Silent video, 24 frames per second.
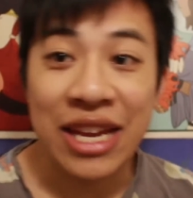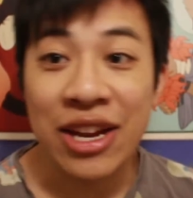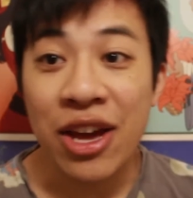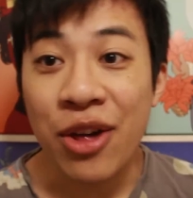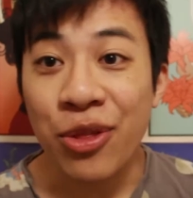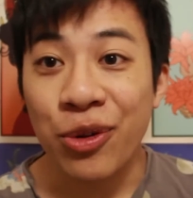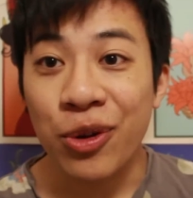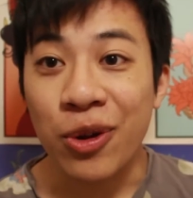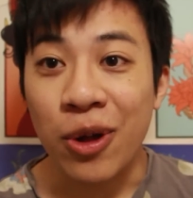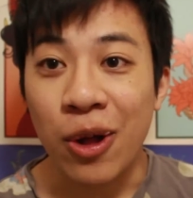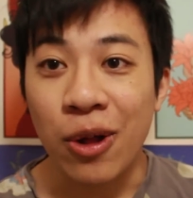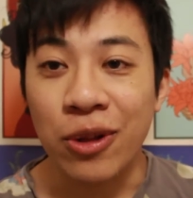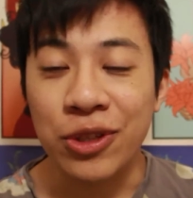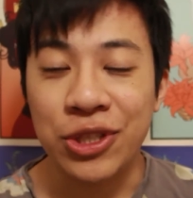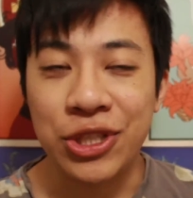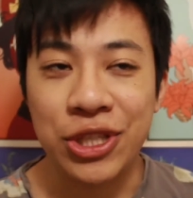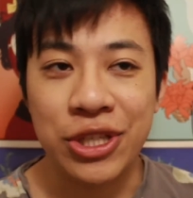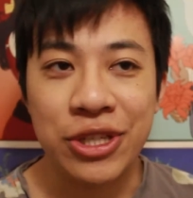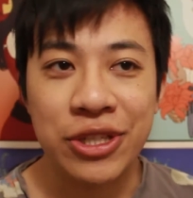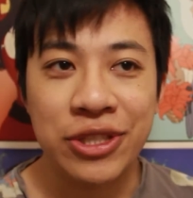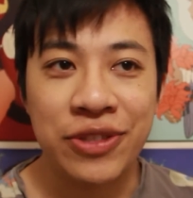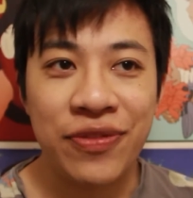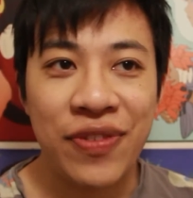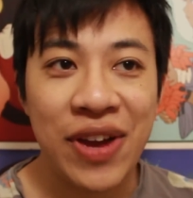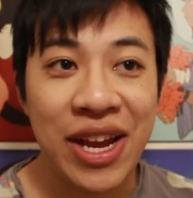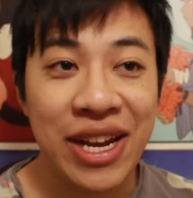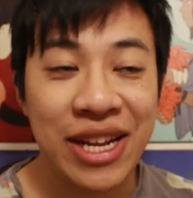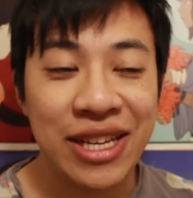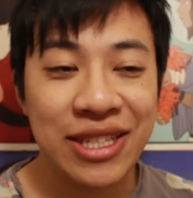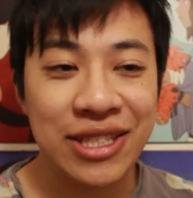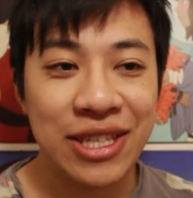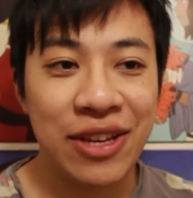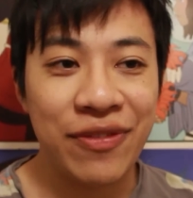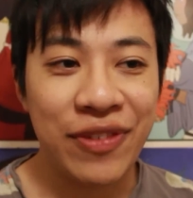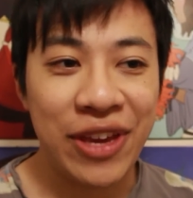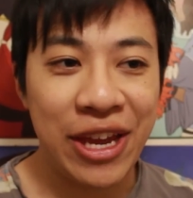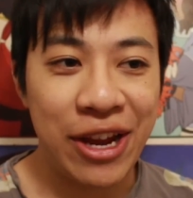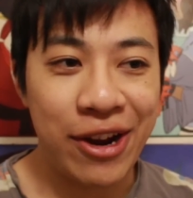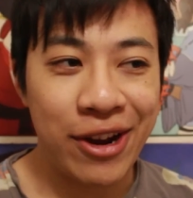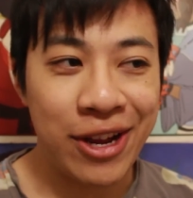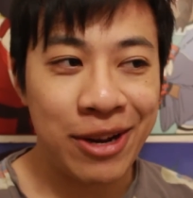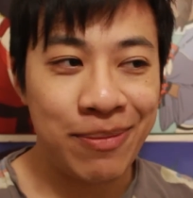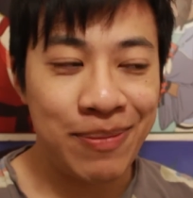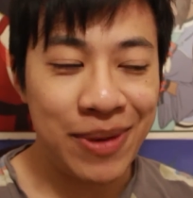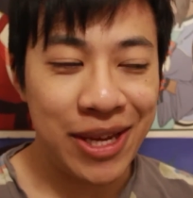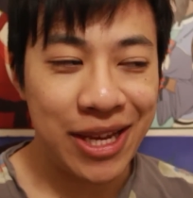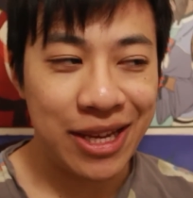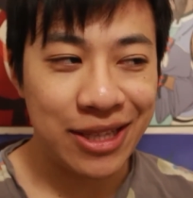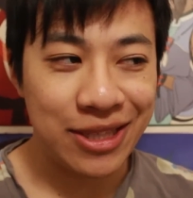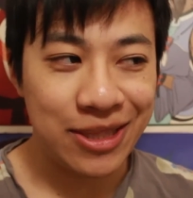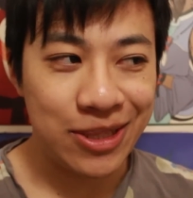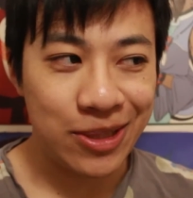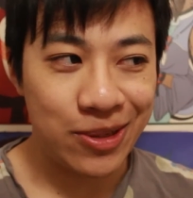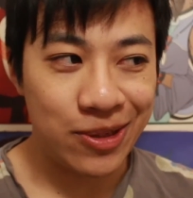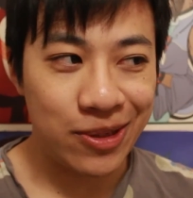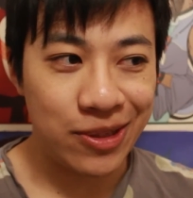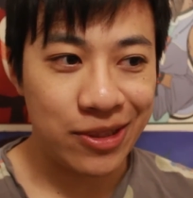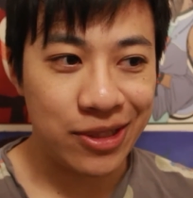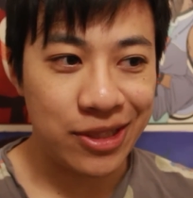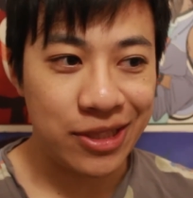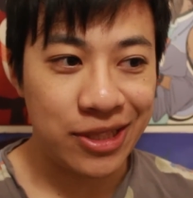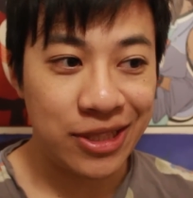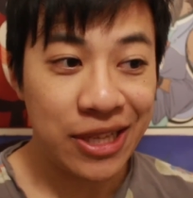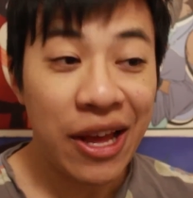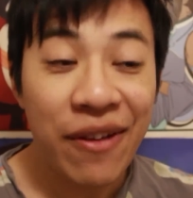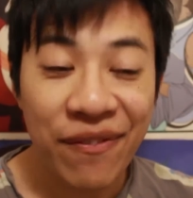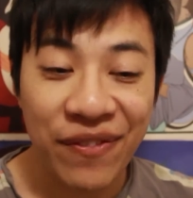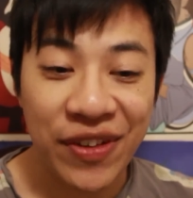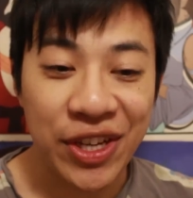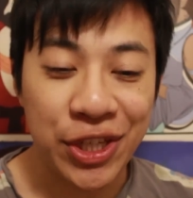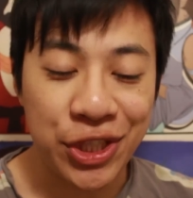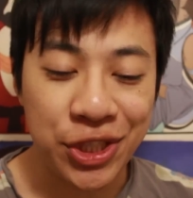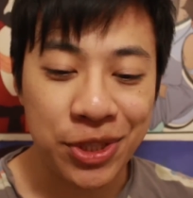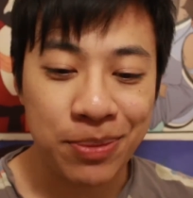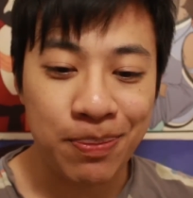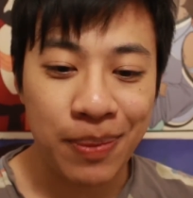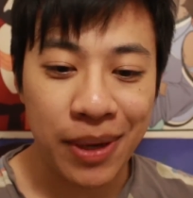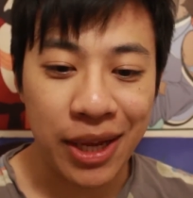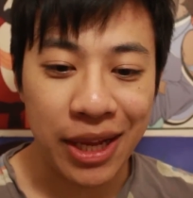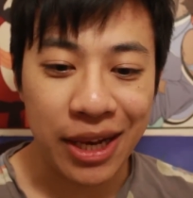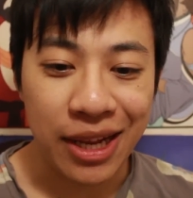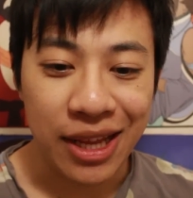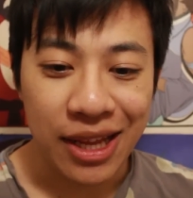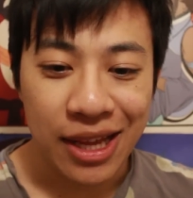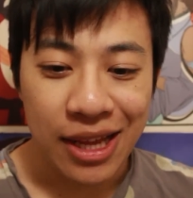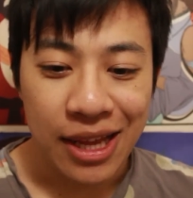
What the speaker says: In other cultures, finding self-care can be considered selfish, but